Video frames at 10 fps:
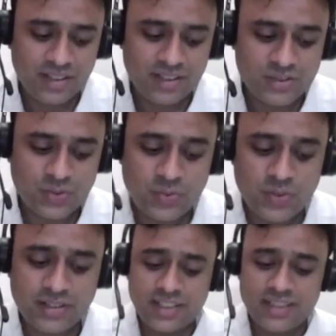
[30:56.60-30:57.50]
So
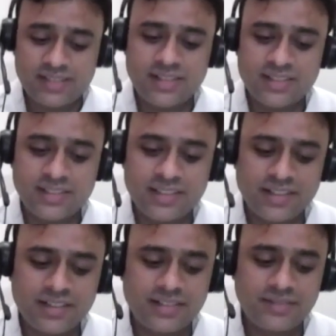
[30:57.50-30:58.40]
what is written
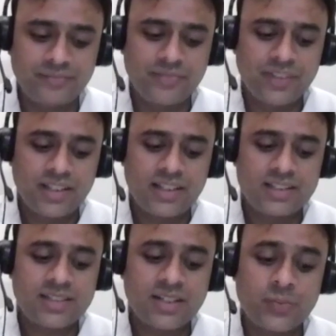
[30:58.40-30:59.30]
here
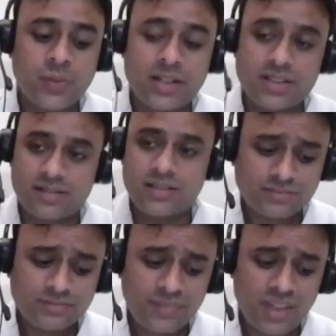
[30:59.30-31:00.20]
is that once
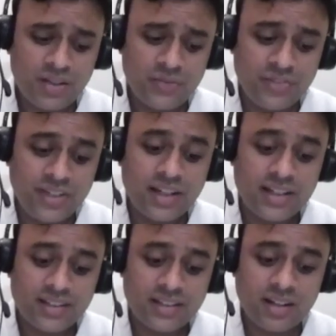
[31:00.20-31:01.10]
we are
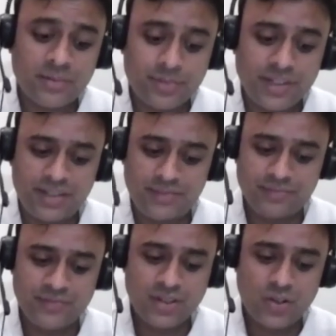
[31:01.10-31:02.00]
in the company
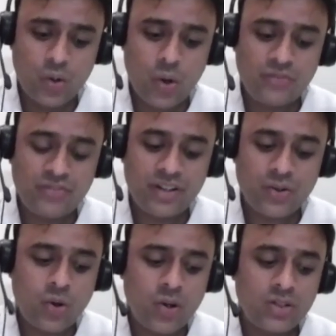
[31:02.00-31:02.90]
of an
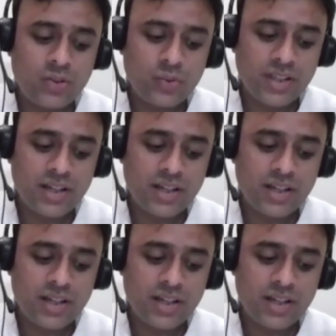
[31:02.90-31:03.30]
all-knowing